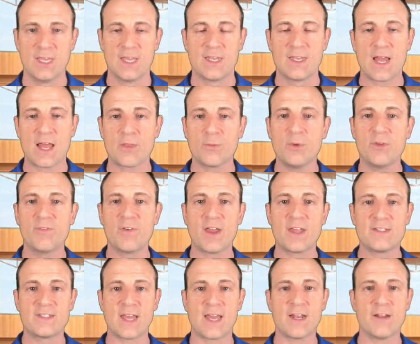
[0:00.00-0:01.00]
Now that we've
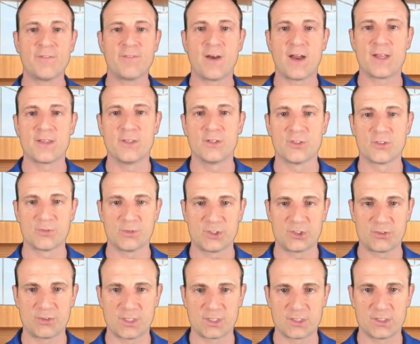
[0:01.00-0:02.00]
identified those
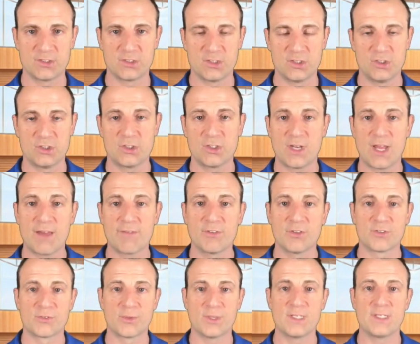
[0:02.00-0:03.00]
restrictions, and you should have
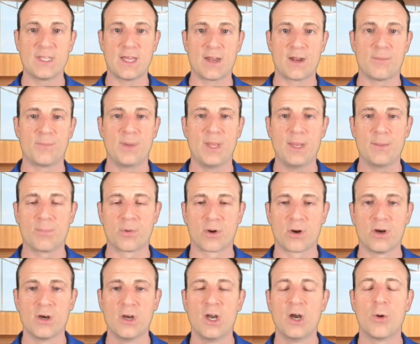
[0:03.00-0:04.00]
those written down on paper,
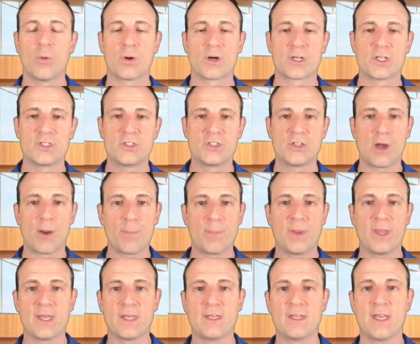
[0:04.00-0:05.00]
we're going to jump
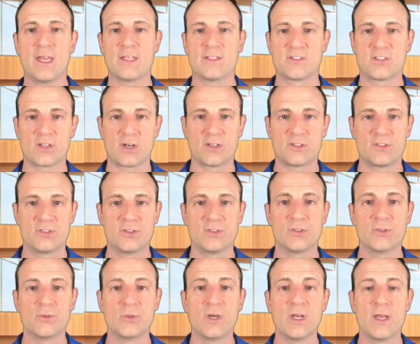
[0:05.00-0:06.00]
in and start
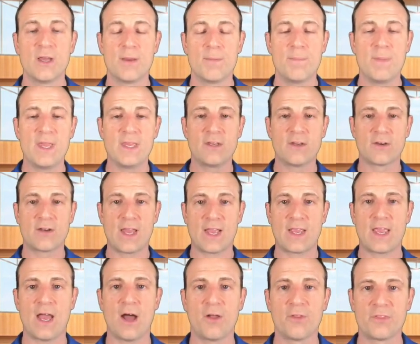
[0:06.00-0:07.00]
to make your neck
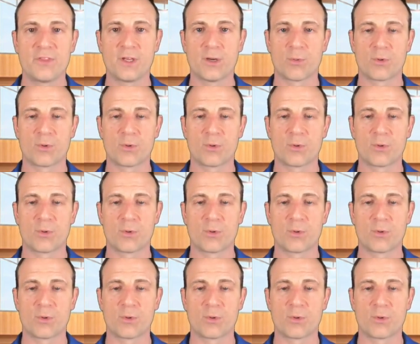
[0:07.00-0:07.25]
healthier.